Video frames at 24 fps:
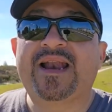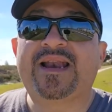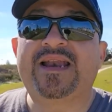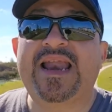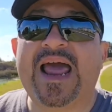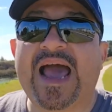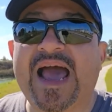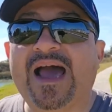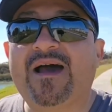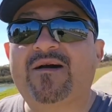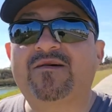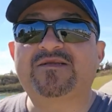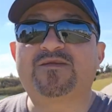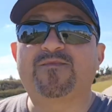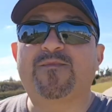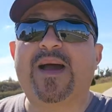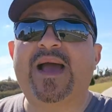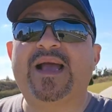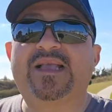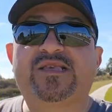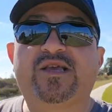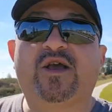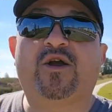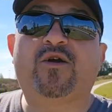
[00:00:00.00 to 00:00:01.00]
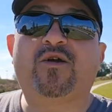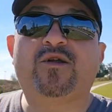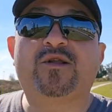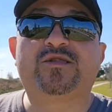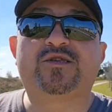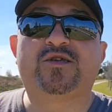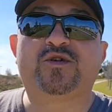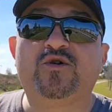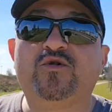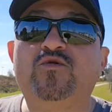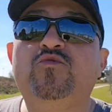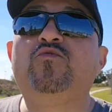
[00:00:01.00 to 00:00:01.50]
Now it's my turn
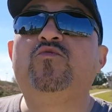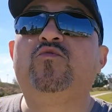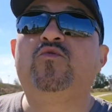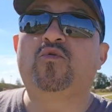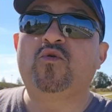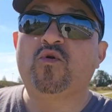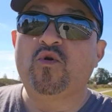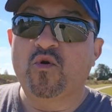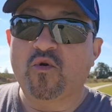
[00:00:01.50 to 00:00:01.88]
to